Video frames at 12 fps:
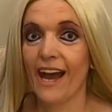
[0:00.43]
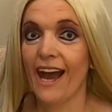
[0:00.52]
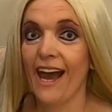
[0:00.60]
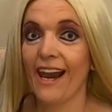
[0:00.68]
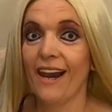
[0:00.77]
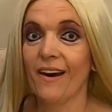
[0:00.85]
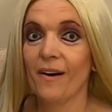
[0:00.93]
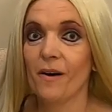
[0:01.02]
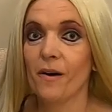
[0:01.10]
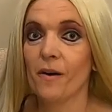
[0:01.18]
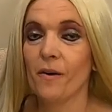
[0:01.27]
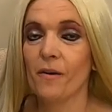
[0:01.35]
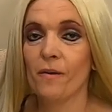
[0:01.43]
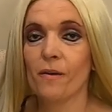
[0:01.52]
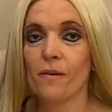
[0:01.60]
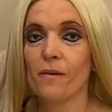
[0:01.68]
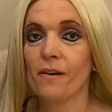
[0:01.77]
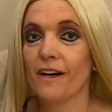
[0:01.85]

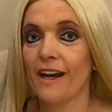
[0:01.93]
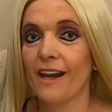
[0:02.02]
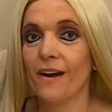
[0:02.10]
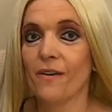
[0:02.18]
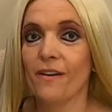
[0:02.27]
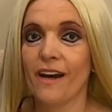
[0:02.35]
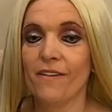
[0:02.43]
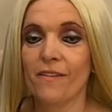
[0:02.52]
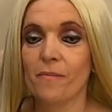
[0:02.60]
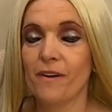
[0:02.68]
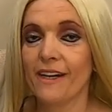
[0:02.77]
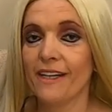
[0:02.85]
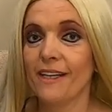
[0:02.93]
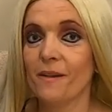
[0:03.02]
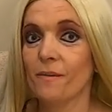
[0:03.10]
Hello everybody,